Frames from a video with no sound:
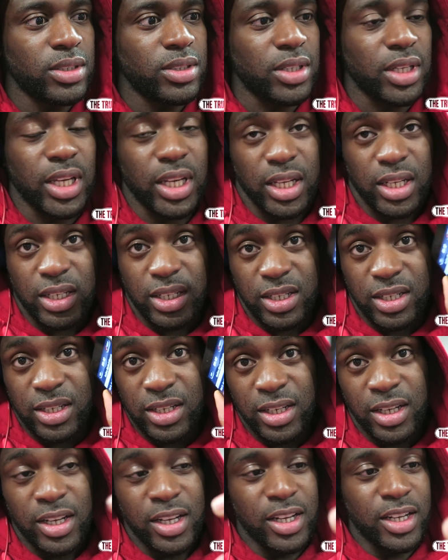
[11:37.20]
So yeah,
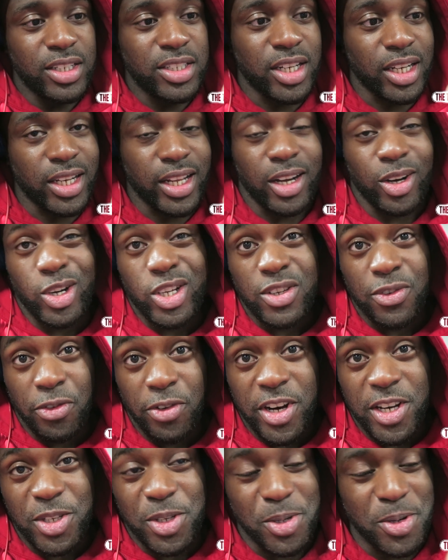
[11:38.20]
check that out, it's
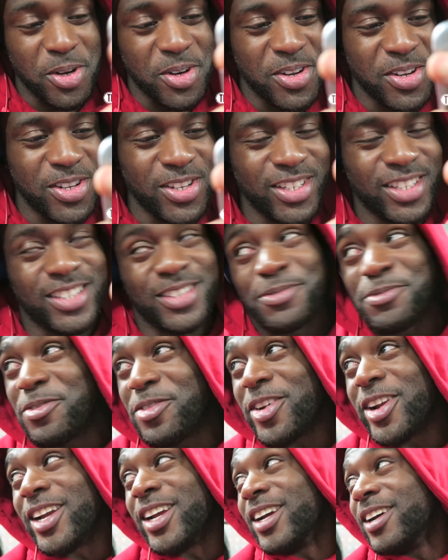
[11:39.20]
free too.
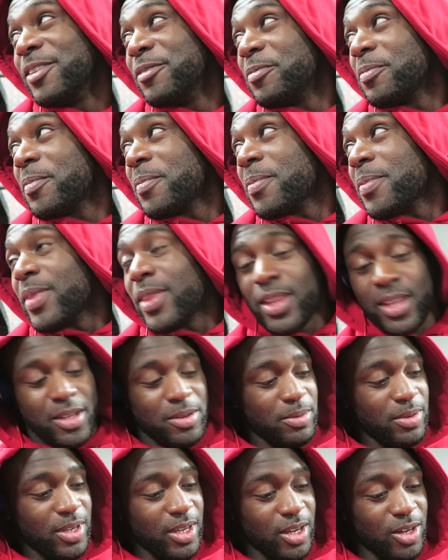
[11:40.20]
Free.
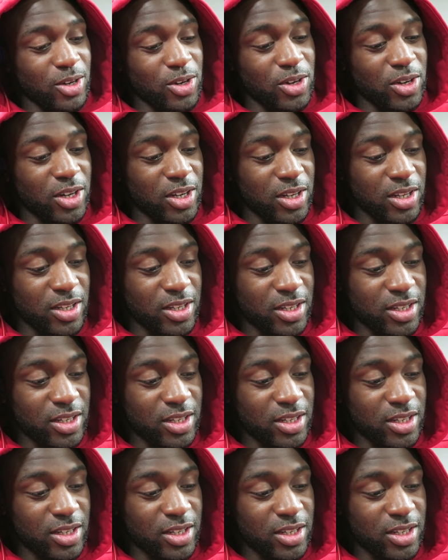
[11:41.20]
Yeah, I've got